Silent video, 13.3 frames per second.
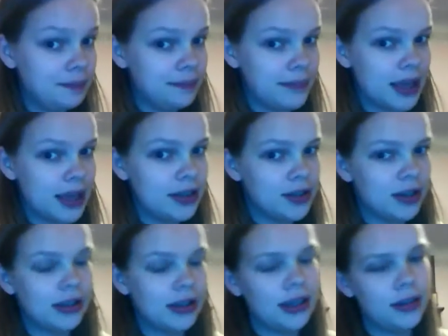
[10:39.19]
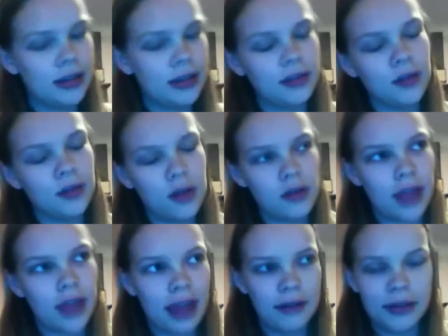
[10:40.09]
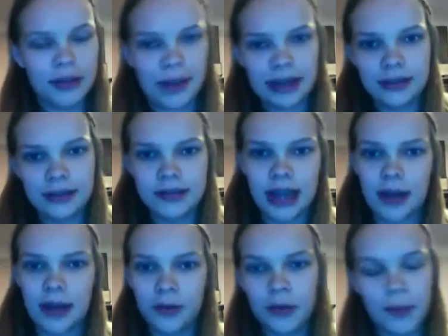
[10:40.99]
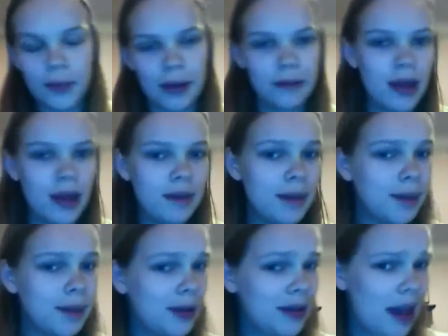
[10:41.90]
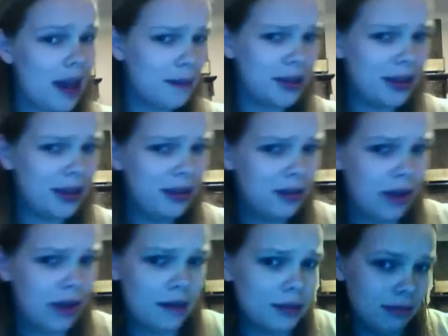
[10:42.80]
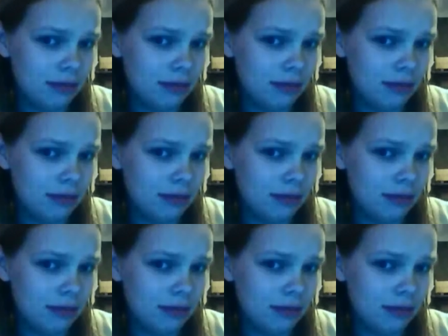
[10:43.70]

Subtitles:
they should totally do this, or on their respective channels, but maybe on Camersley. You haven't